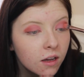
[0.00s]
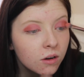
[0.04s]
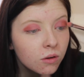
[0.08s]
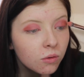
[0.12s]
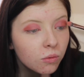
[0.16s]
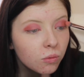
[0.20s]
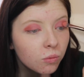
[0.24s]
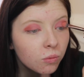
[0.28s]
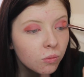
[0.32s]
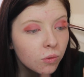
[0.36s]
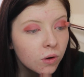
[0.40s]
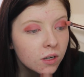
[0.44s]

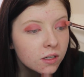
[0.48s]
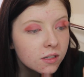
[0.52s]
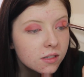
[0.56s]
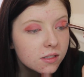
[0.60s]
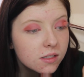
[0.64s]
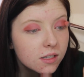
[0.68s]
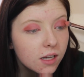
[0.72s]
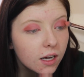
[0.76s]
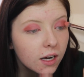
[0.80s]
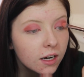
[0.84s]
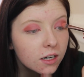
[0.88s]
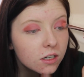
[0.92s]
And
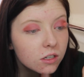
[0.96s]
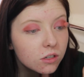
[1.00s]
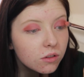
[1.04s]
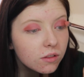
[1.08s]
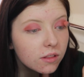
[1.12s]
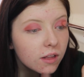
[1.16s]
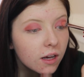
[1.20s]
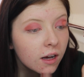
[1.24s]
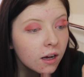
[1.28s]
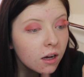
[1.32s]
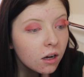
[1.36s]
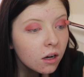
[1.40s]
once I
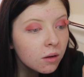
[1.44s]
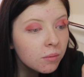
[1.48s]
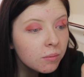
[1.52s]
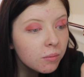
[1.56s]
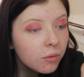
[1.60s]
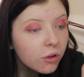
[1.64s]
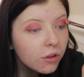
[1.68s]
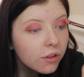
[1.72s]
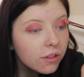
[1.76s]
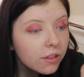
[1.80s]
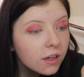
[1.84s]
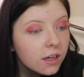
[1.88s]
do that on
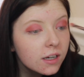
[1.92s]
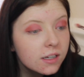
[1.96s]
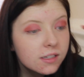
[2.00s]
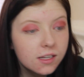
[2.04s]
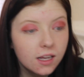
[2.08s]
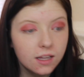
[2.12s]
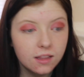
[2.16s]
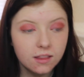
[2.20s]
both eyes,